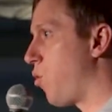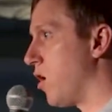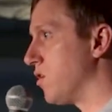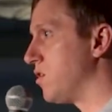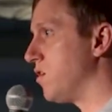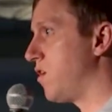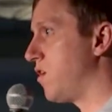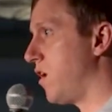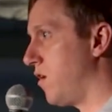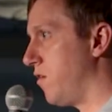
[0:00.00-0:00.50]

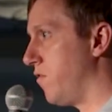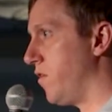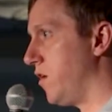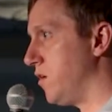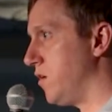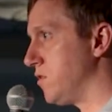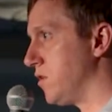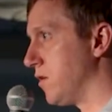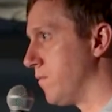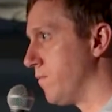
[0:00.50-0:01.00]
quantitative
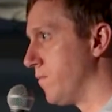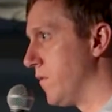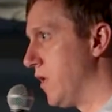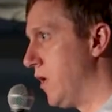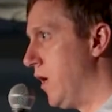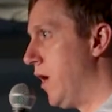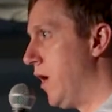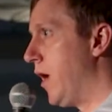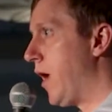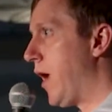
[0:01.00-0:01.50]
easing.
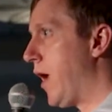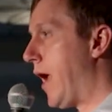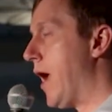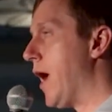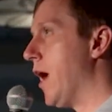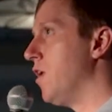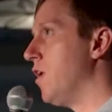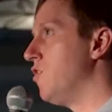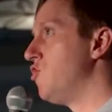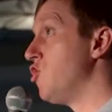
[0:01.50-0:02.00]

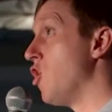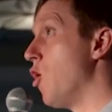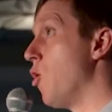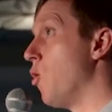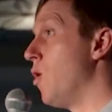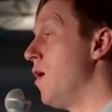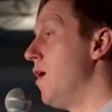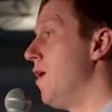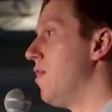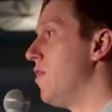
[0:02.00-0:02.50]
And
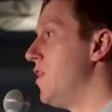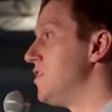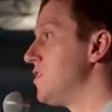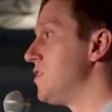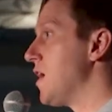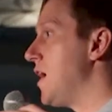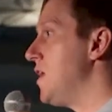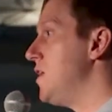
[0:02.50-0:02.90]
so this